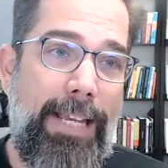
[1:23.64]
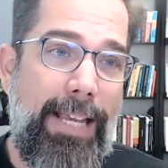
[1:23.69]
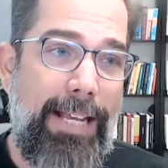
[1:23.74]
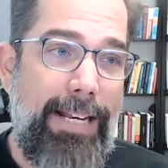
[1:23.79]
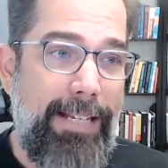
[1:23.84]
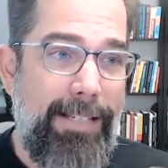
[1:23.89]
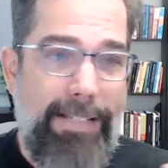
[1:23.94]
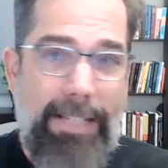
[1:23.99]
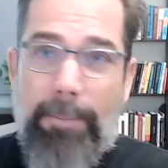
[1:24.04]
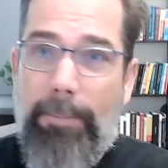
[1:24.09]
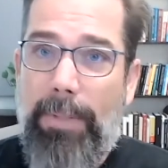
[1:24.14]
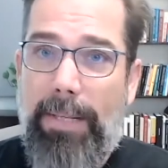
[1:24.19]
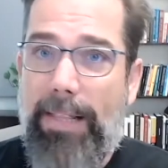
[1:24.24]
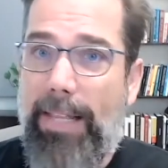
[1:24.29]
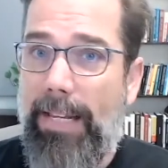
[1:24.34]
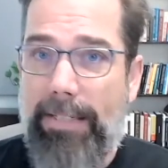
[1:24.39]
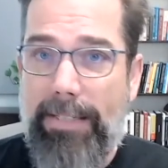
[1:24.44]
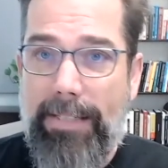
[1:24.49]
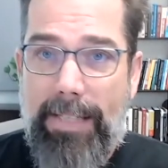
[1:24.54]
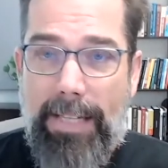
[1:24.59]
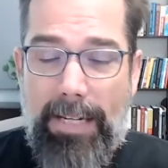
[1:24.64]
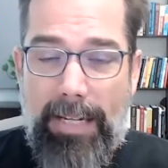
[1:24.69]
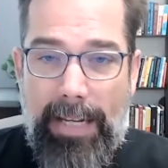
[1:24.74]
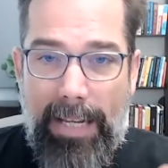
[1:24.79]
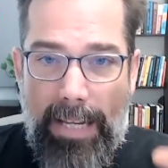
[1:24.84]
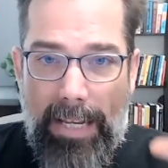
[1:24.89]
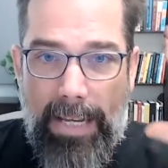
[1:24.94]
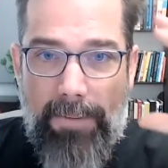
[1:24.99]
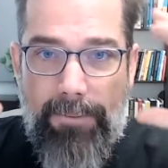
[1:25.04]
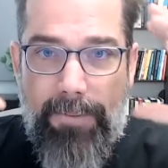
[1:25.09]
And it's simply this, that
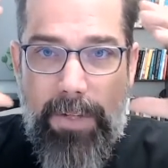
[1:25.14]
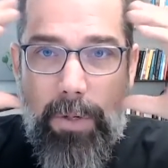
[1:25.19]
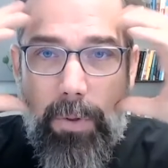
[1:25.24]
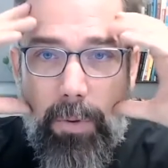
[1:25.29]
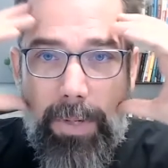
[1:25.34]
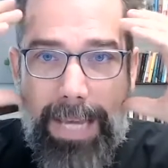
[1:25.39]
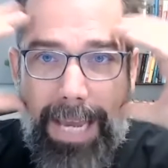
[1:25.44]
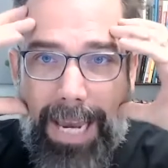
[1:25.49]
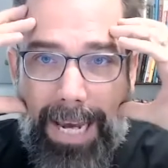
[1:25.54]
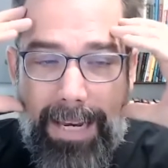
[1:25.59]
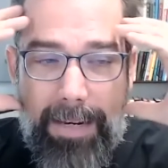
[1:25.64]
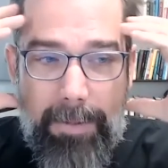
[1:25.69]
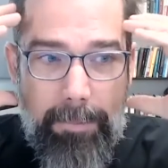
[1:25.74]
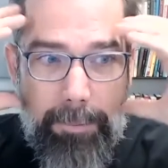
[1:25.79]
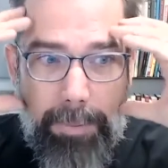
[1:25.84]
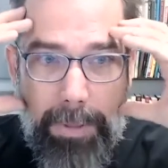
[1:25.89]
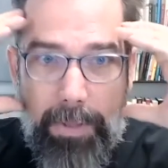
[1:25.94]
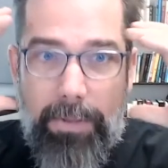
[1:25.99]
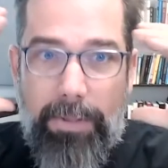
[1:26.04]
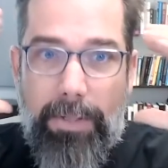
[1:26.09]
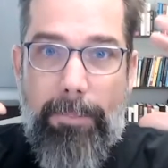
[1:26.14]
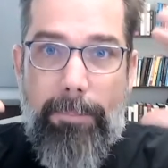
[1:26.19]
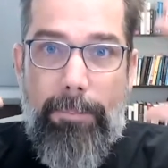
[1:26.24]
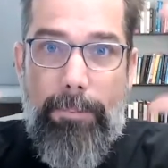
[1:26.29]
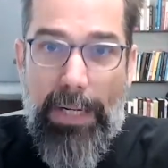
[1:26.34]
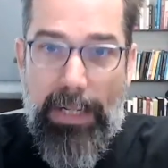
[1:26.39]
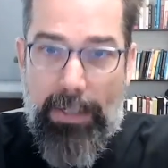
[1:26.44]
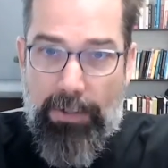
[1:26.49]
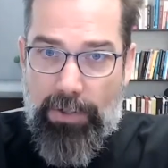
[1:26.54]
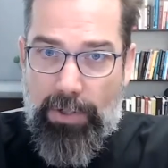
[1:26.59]
if you can't build a
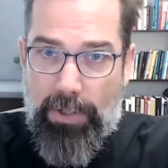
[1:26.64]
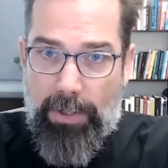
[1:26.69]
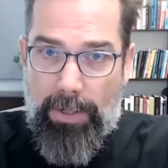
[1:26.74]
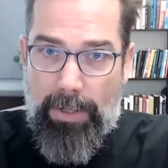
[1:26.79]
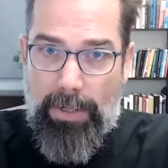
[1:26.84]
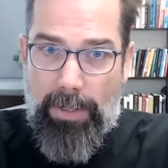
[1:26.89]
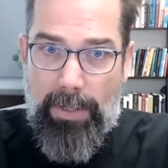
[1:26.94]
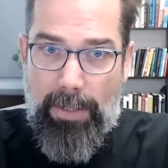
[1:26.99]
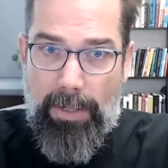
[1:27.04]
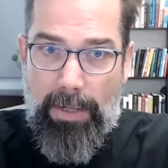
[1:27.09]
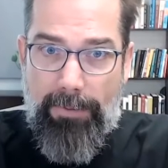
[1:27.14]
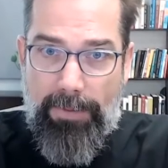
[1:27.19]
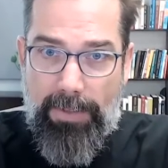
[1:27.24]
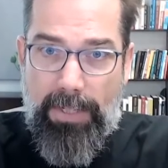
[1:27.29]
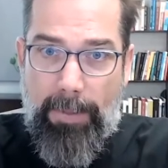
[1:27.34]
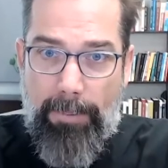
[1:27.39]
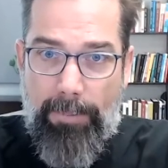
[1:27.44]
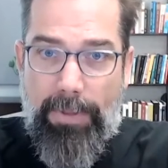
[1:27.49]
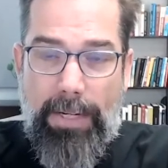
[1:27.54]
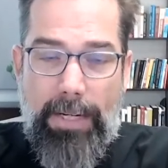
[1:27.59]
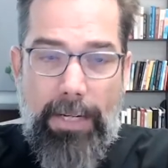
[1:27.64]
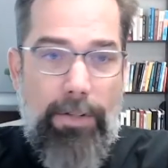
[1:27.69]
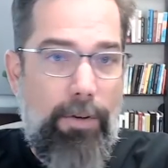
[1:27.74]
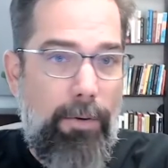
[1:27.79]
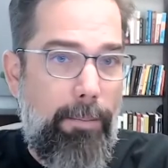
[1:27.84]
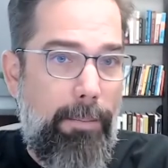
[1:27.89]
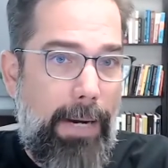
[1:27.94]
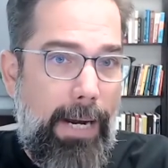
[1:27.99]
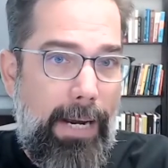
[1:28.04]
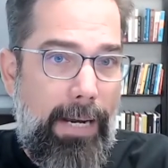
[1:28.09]
picture of something in your
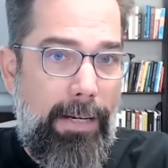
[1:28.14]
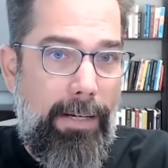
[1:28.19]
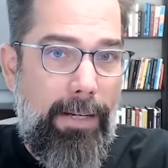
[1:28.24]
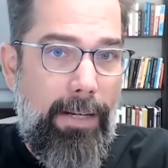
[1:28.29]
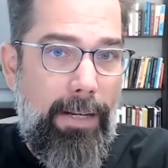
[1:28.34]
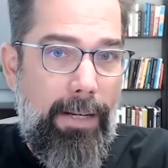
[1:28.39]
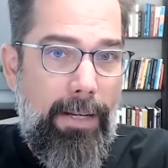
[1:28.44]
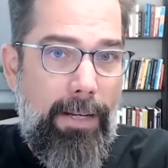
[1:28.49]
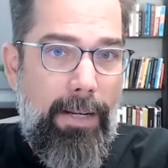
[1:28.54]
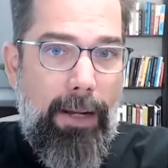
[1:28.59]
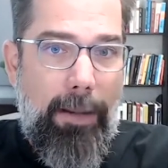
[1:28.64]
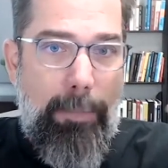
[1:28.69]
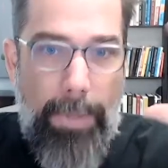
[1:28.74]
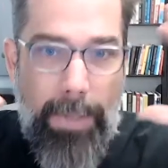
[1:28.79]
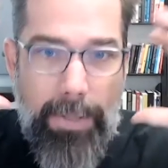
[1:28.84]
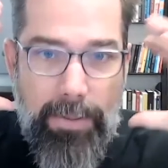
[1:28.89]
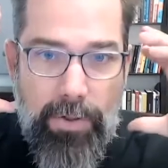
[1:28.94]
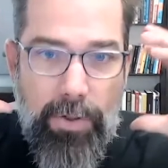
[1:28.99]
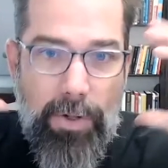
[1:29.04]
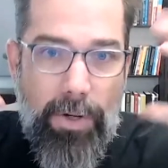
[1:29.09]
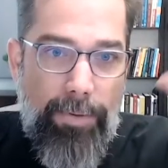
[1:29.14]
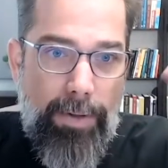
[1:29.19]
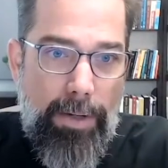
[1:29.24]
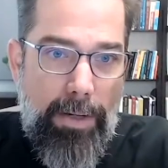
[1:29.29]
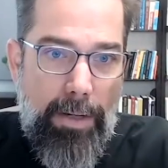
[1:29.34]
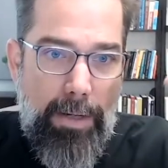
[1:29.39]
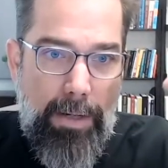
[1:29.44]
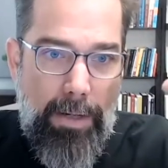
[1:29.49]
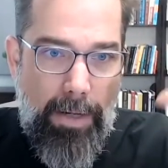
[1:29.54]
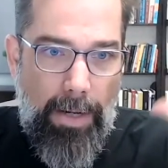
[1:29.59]
mind, a picture of
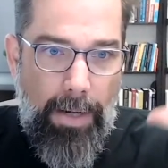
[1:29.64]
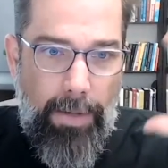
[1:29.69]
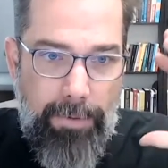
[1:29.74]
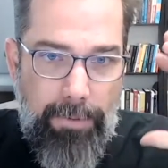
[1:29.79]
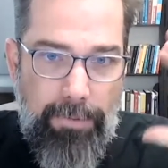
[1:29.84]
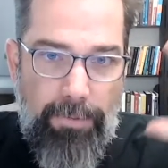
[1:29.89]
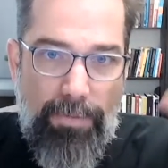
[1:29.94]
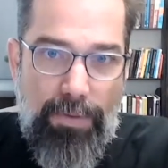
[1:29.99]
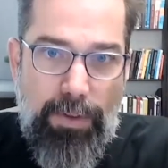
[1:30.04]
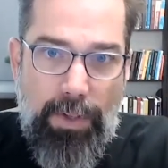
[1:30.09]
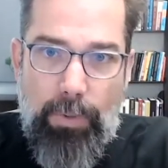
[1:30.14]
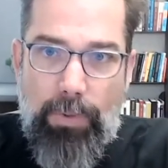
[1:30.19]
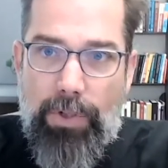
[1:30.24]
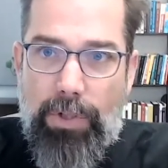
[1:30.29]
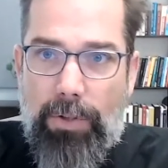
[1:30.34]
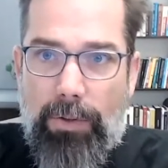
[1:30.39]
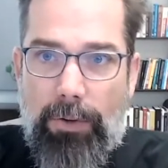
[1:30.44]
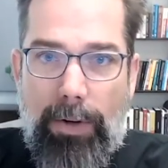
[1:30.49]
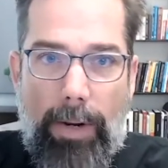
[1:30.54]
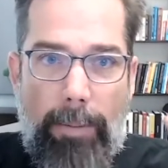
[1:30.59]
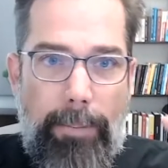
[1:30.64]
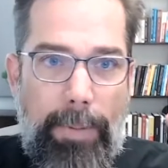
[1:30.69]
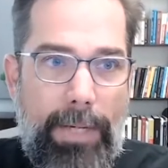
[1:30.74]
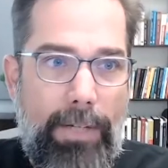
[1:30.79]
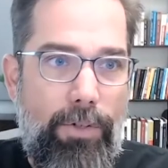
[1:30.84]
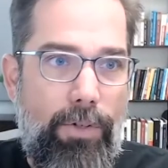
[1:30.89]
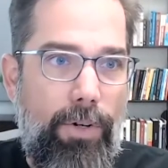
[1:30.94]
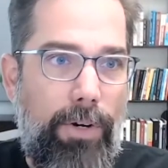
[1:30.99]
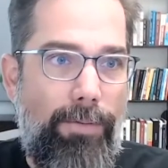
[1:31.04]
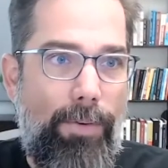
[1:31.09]
a future, a
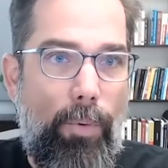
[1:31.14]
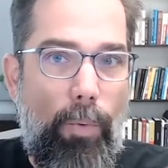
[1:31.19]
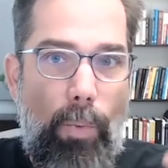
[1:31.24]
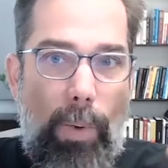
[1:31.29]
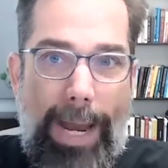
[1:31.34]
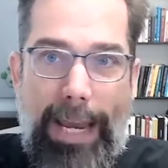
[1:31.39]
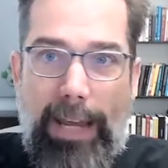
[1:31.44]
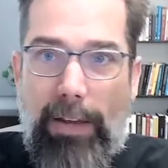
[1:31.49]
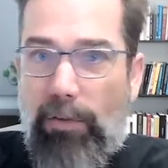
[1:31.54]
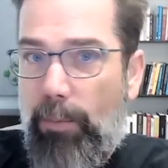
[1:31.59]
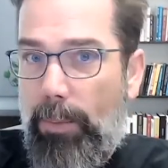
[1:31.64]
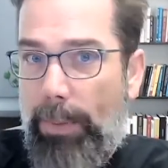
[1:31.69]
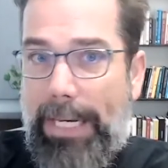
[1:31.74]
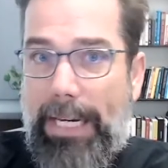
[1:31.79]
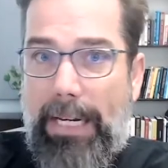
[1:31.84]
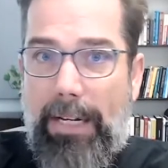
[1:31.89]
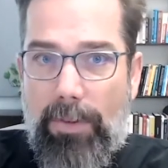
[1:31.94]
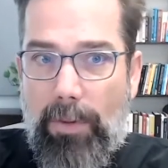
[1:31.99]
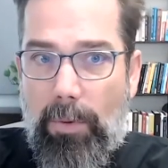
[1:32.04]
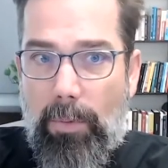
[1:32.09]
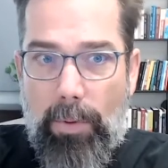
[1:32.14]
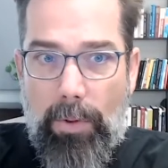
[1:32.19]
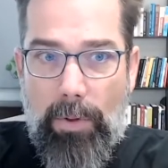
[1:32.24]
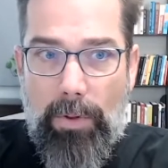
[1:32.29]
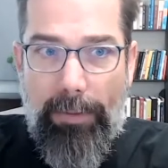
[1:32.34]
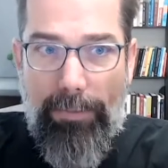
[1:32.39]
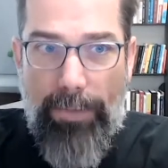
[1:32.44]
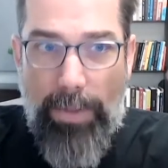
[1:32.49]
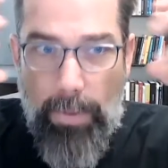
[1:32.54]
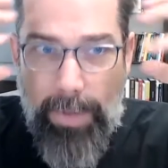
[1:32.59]
picture of a way of being in the
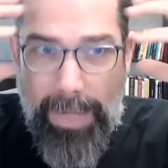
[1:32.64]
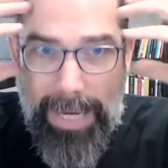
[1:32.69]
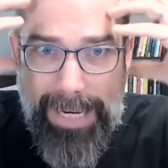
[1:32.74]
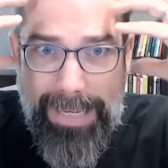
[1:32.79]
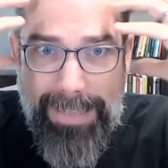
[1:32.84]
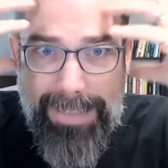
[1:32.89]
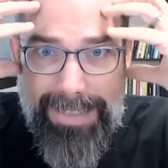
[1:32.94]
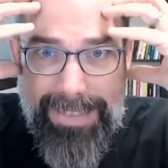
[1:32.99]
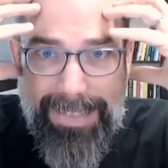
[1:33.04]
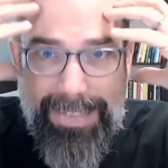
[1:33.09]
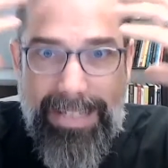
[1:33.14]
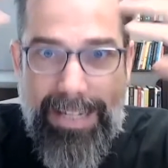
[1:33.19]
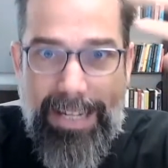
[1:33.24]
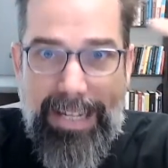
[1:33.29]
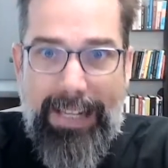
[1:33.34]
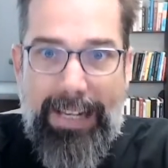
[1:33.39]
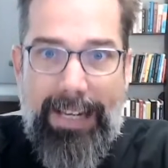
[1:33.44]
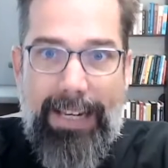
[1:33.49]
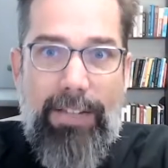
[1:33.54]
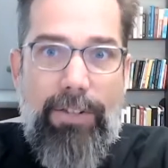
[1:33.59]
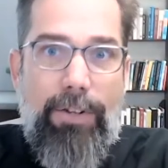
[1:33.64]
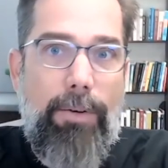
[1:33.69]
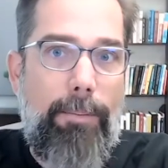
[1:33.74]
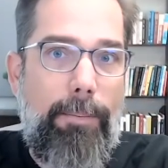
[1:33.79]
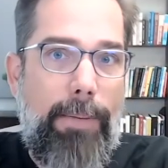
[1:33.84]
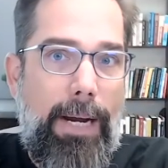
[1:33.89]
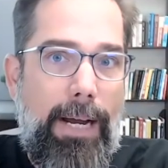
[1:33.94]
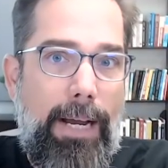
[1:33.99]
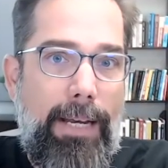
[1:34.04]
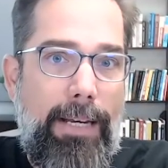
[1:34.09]
world, if you can't see it in your
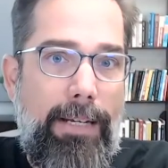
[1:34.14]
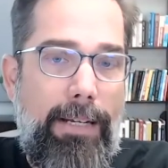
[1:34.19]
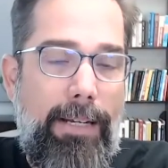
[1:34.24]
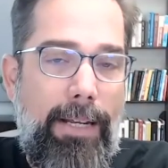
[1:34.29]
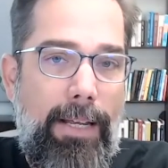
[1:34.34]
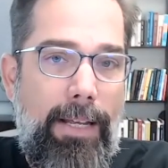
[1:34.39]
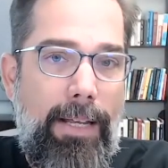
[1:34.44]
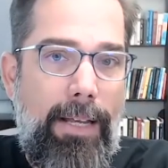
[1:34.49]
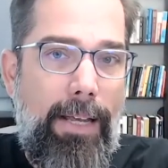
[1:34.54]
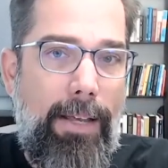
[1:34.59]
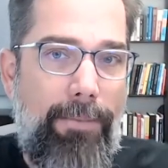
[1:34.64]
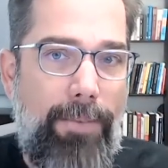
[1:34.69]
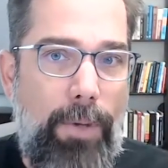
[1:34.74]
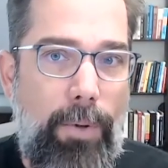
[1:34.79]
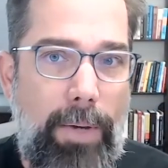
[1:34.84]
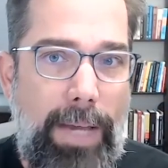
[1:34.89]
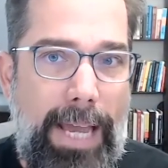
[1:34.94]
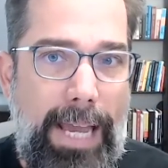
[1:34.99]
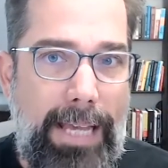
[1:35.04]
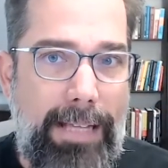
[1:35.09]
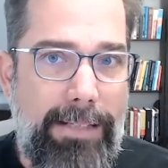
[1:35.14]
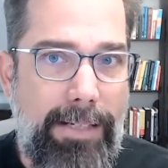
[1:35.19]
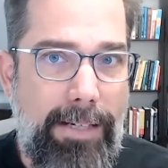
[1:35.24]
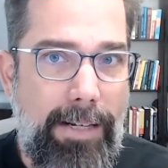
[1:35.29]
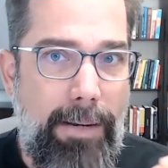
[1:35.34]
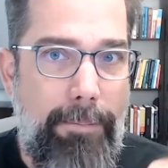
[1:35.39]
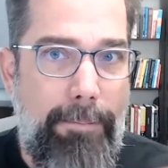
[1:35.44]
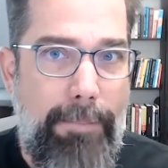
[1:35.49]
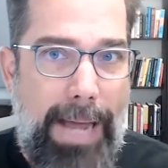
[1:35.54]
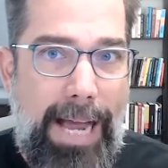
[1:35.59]
mind, if you can't
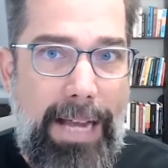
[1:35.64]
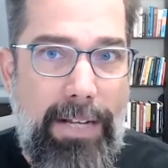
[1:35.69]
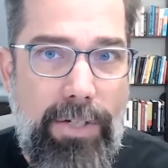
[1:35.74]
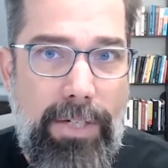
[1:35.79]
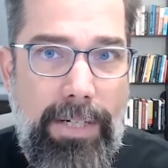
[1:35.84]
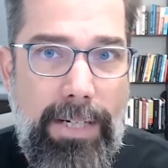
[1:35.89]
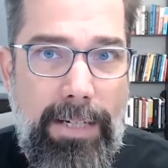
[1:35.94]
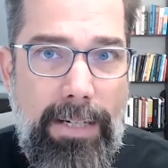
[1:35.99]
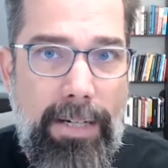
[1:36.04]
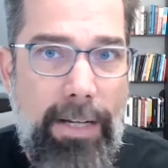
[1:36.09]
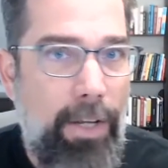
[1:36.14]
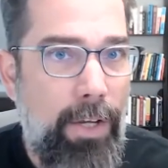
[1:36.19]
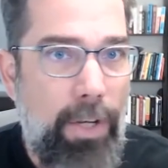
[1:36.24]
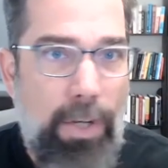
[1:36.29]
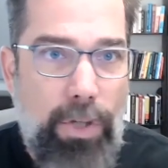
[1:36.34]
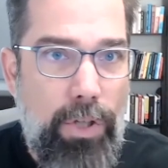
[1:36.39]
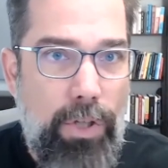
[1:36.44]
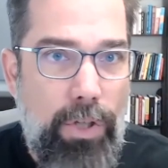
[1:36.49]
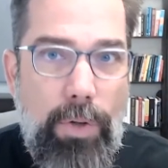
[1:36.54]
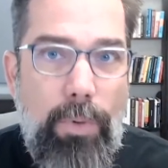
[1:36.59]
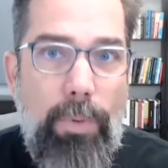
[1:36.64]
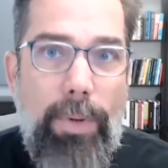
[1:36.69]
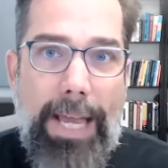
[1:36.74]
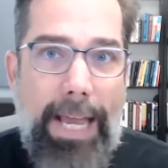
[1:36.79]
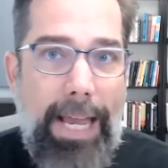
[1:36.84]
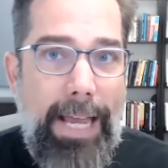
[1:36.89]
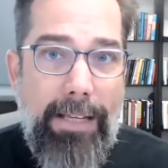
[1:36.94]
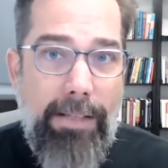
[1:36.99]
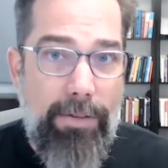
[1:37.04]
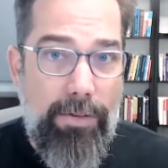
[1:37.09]
imagine it, you
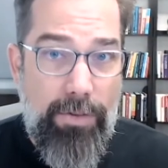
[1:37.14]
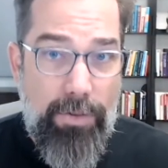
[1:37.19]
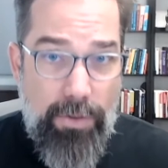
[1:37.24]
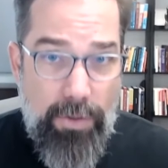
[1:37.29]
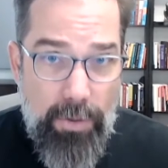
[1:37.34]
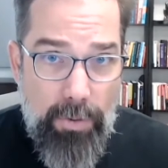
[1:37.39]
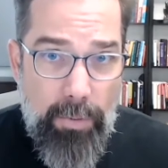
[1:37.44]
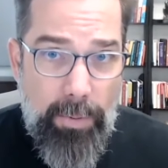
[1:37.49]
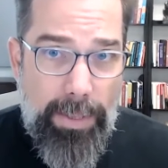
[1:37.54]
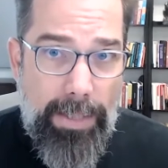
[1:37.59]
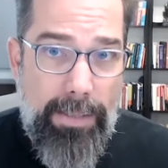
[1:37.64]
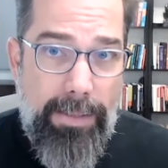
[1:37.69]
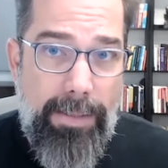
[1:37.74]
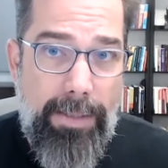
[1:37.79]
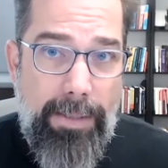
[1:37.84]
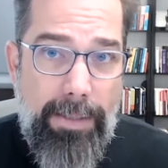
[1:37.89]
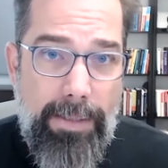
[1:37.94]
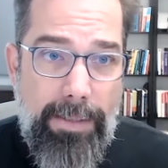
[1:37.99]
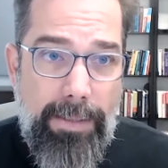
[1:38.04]
can't do it.